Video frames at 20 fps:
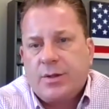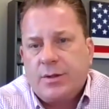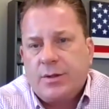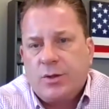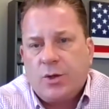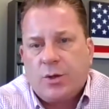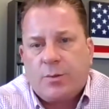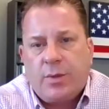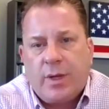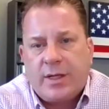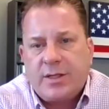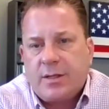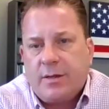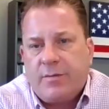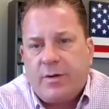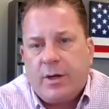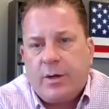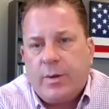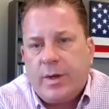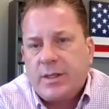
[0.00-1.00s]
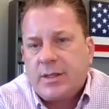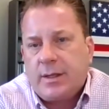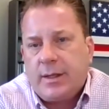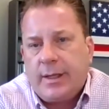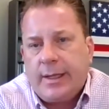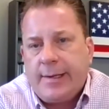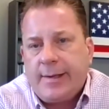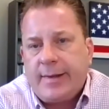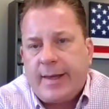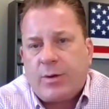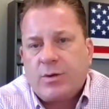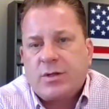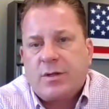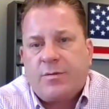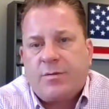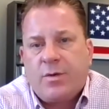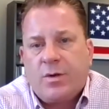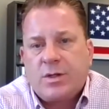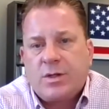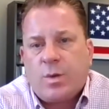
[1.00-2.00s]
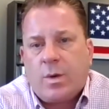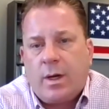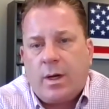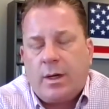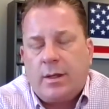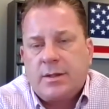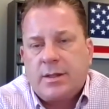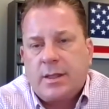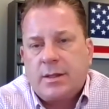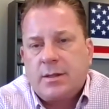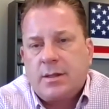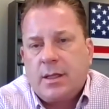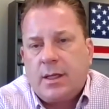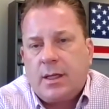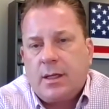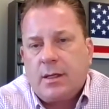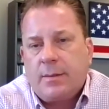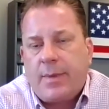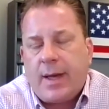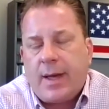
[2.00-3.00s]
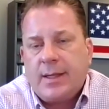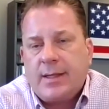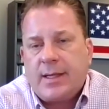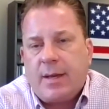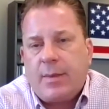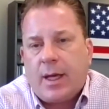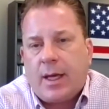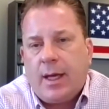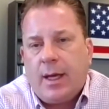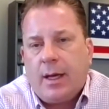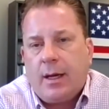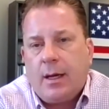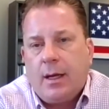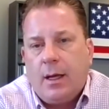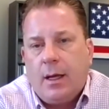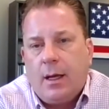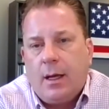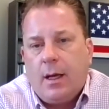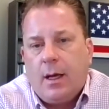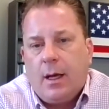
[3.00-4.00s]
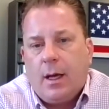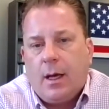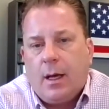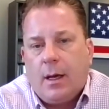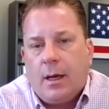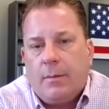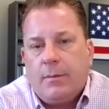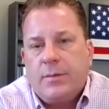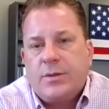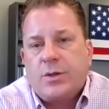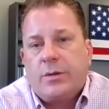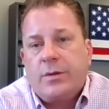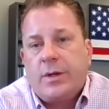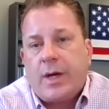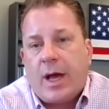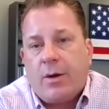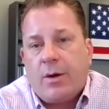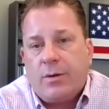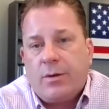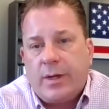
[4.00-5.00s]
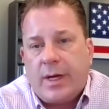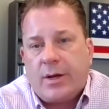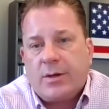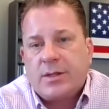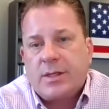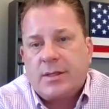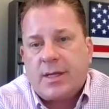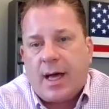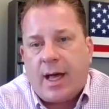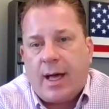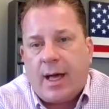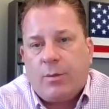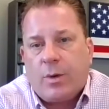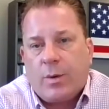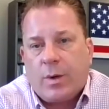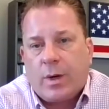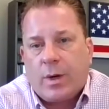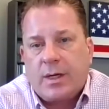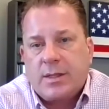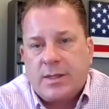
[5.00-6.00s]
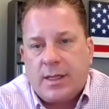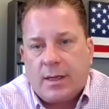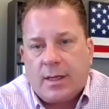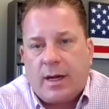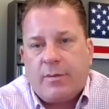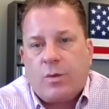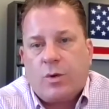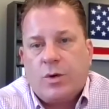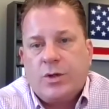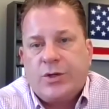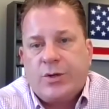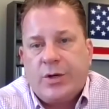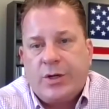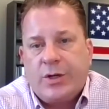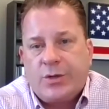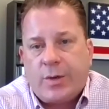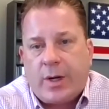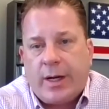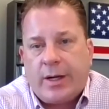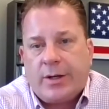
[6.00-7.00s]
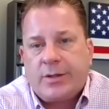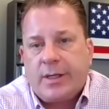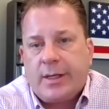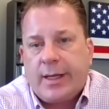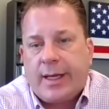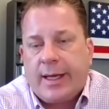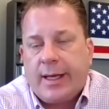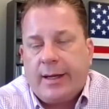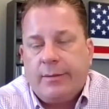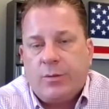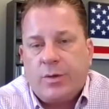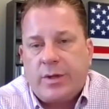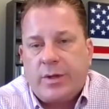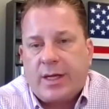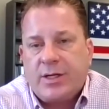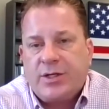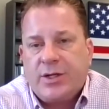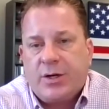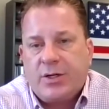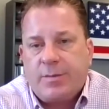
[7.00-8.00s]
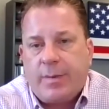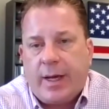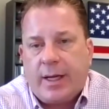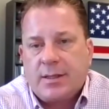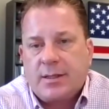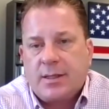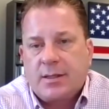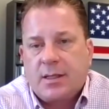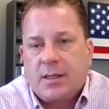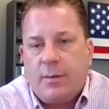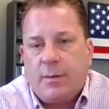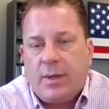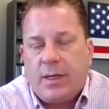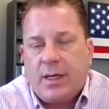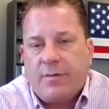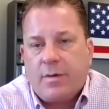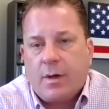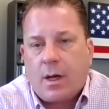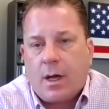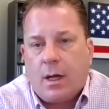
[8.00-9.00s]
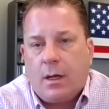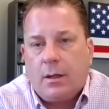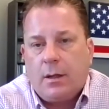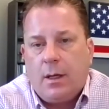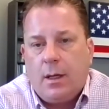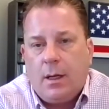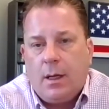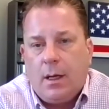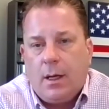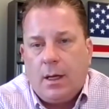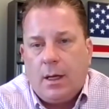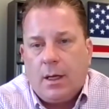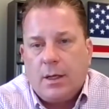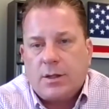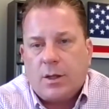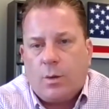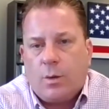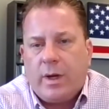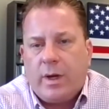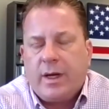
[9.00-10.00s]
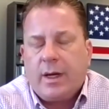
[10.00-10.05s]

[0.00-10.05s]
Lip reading: or took place very recently, and that was the first one since the pandemic hit. So now's the time where we're going to see a lot of more jury trials, and again, with that shared space, it's going to be difficult. So